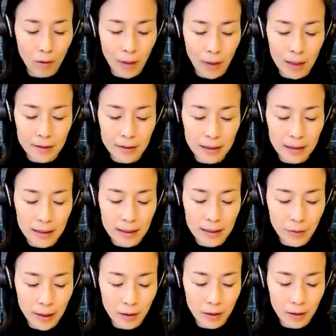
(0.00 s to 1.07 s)
OIRA is
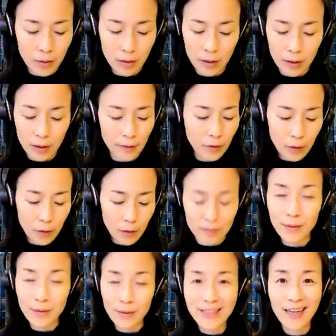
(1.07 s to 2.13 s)
considering a rule. Of course,
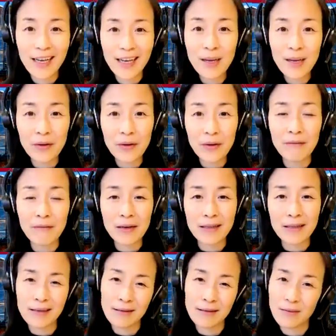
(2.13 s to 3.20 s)
there's mixed empirical
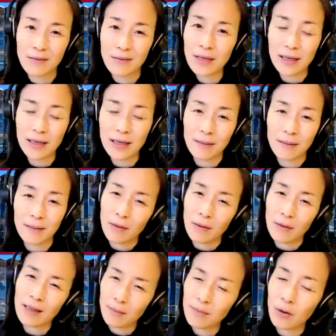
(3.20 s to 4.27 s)
evidence, really
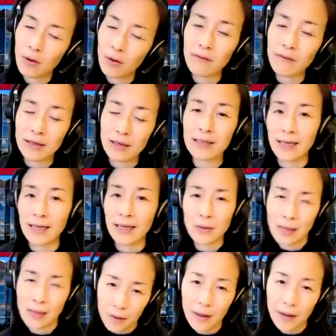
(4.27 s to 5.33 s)
more evidence that
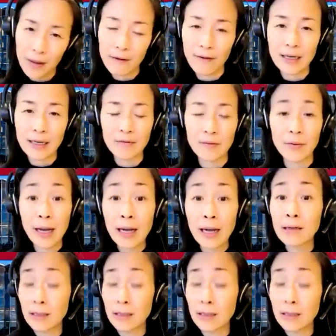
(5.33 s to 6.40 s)
they're not that effective in
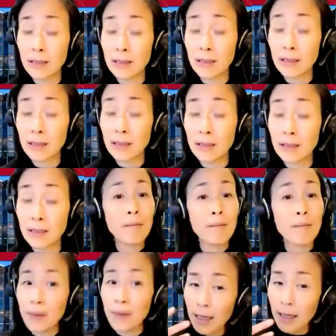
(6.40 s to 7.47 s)
practice, but at least
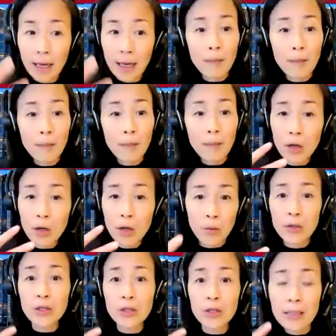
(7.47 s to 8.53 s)
maybe
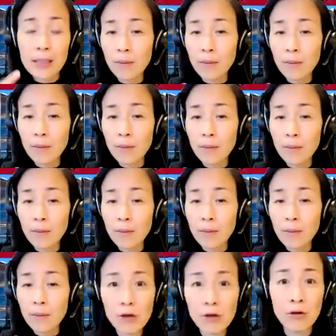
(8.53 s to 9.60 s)
reducing the barriers of
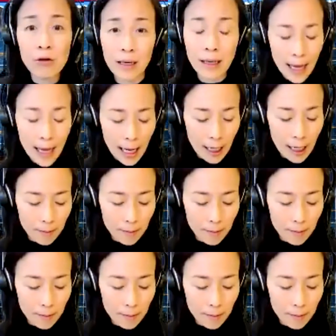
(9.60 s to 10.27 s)
participation